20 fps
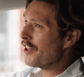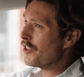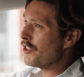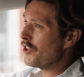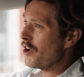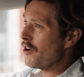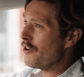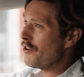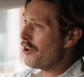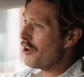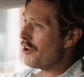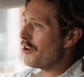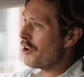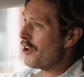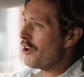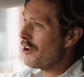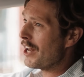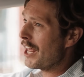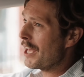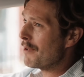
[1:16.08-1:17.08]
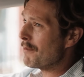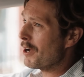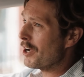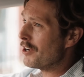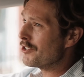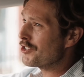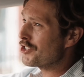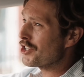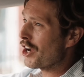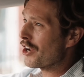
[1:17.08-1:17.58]
No, Lemo.
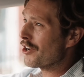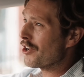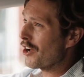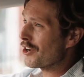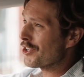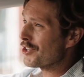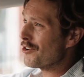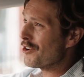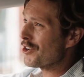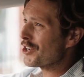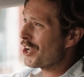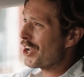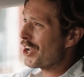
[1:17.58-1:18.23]
Chardlock, you're not